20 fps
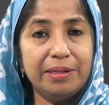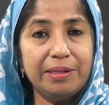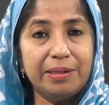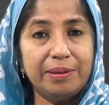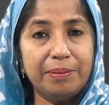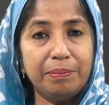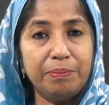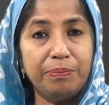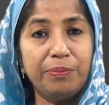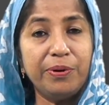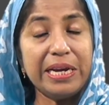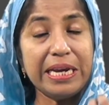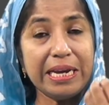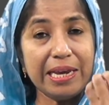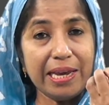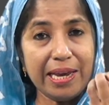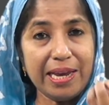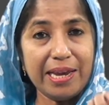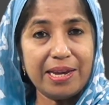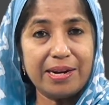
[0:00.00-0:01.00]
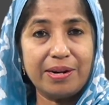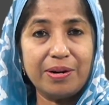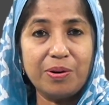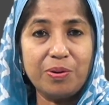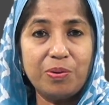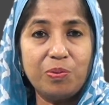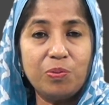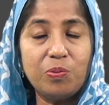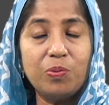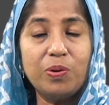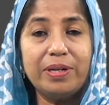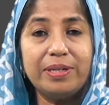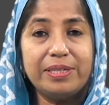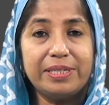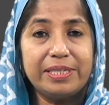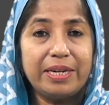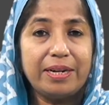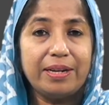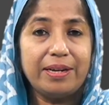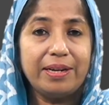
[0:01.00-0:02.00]
bring in words
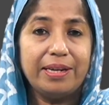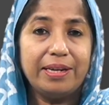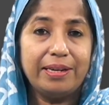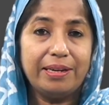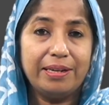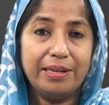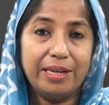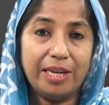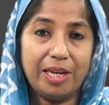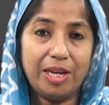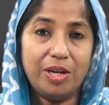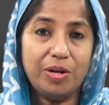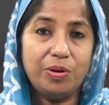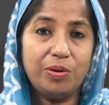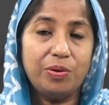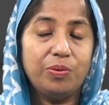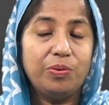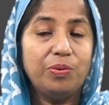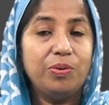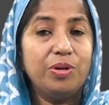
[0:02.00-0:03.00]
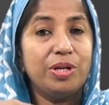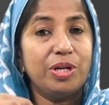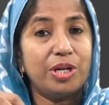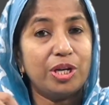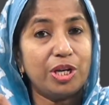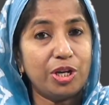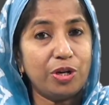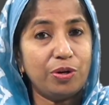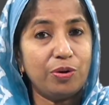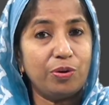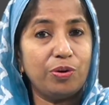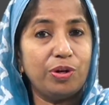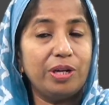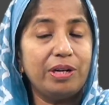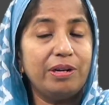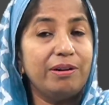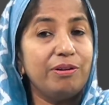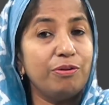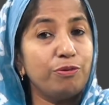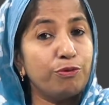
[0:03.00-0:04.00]
like hero,
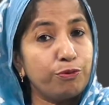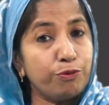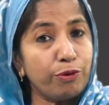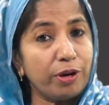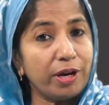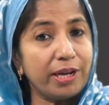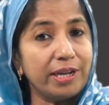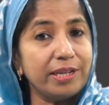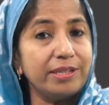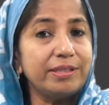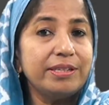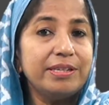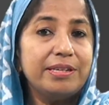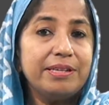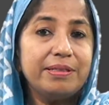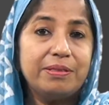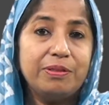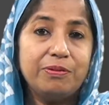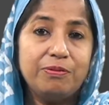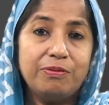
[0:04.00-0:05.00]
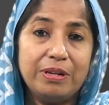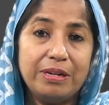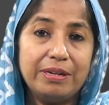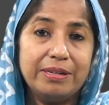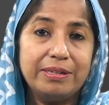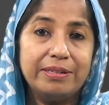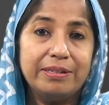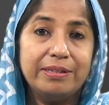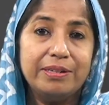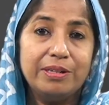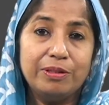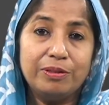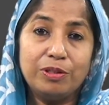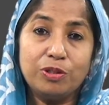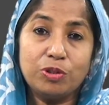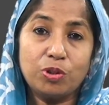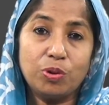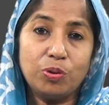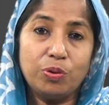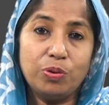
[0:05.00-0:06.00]
heroine, fight, the villain, the
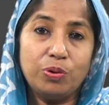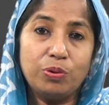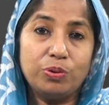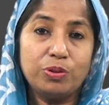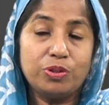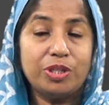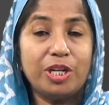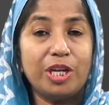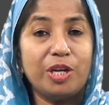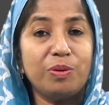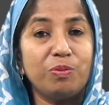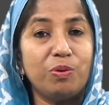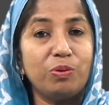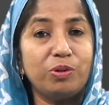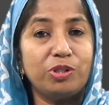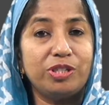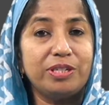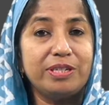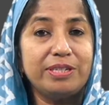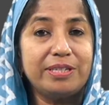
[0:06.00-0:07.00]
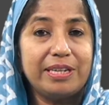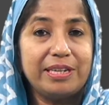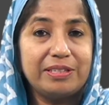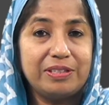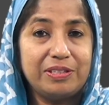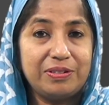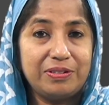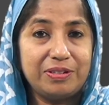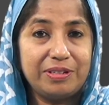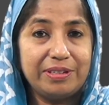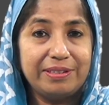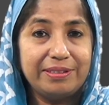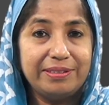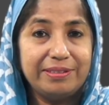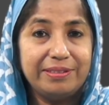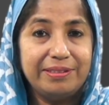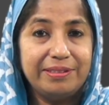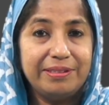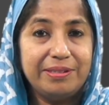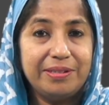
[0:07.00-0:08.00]
sorrows, the emotions, etc.,
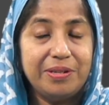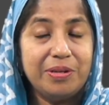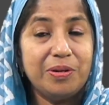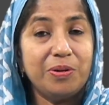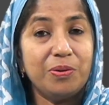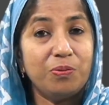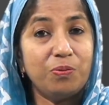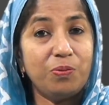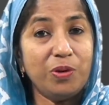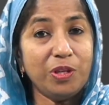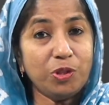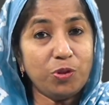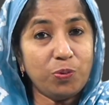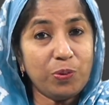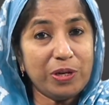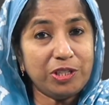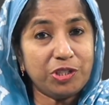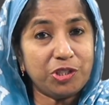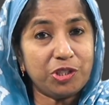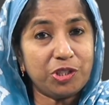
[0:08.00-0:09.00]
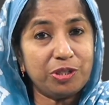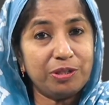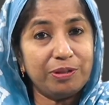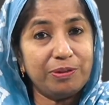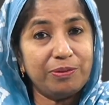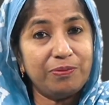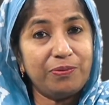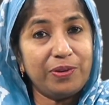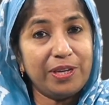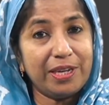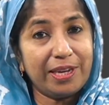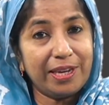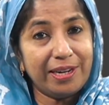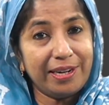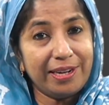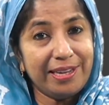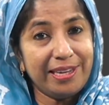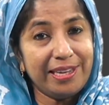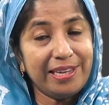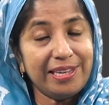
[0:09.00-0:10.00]
with which we can
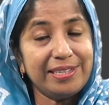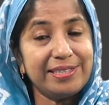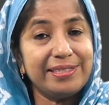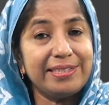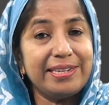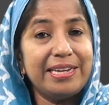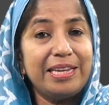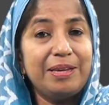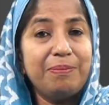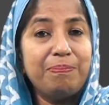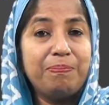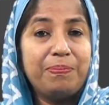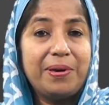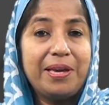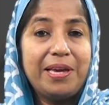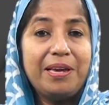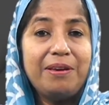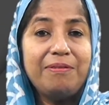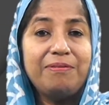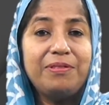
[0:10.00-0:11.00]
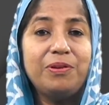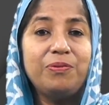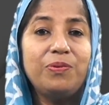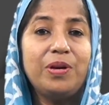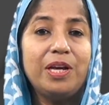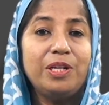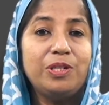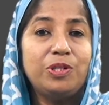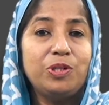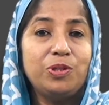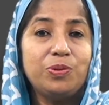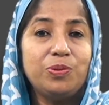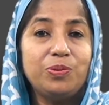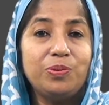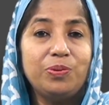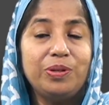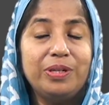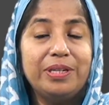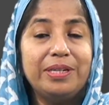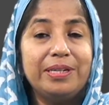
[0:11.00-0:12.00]
easily pave the way to
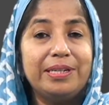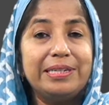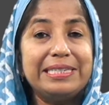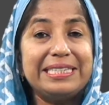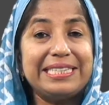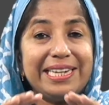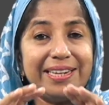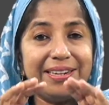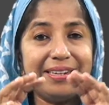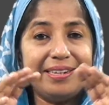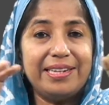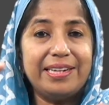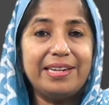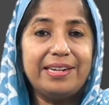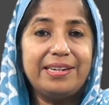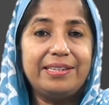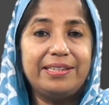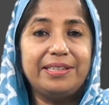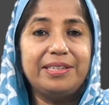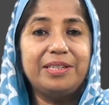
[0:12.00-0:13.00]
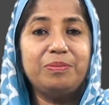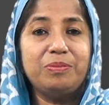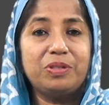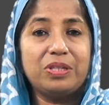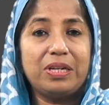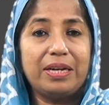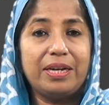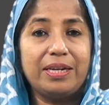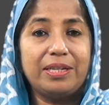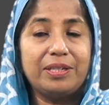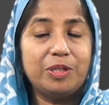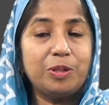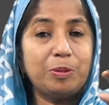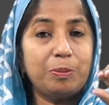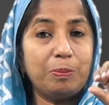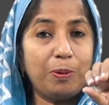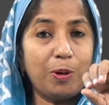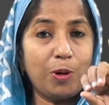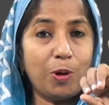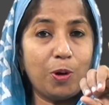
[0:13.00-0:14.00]
technical terms like
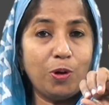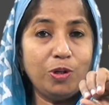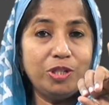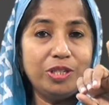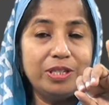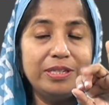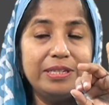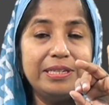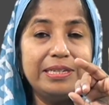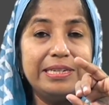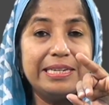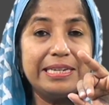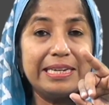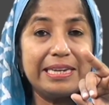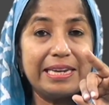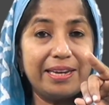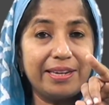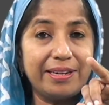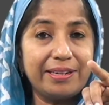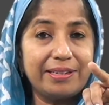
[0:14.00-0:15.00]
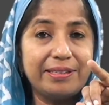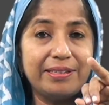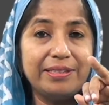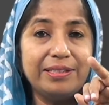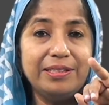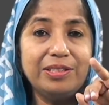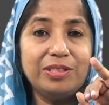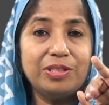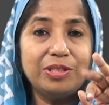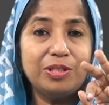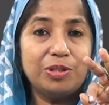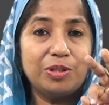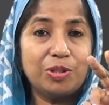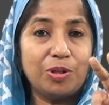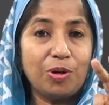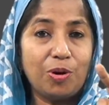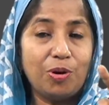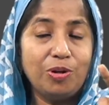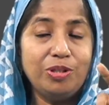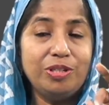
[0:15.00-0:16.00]
plot, characters,
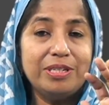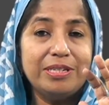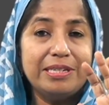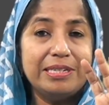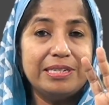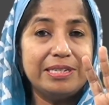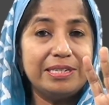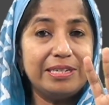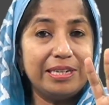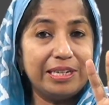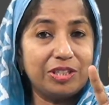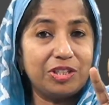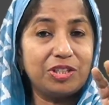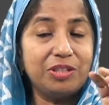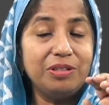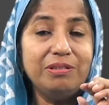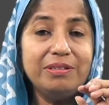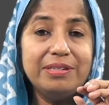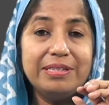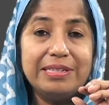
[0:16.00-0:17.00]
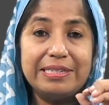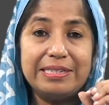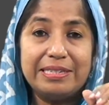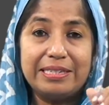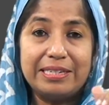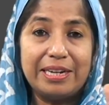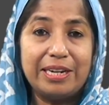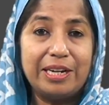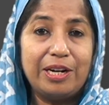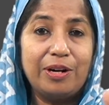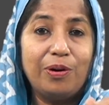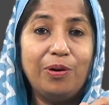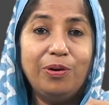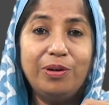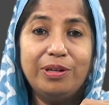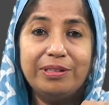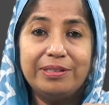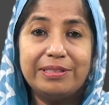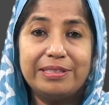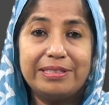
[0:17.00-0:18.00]
thought, diction, dialogue,
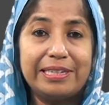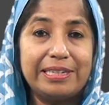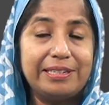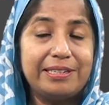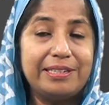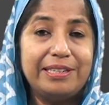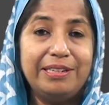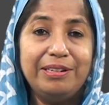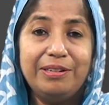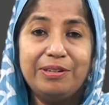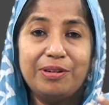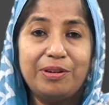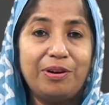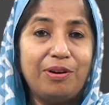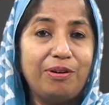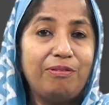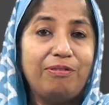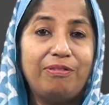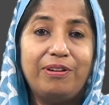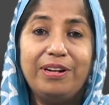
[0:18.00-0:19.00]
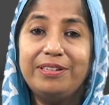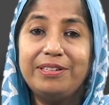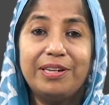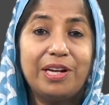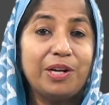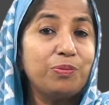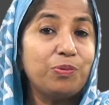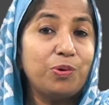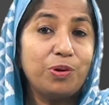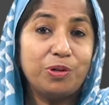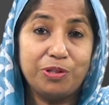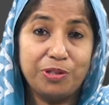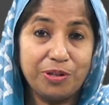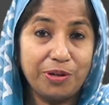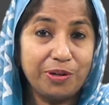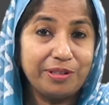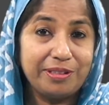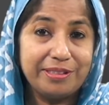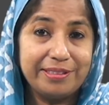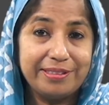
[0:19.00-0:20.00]
setting, conflict, and what not.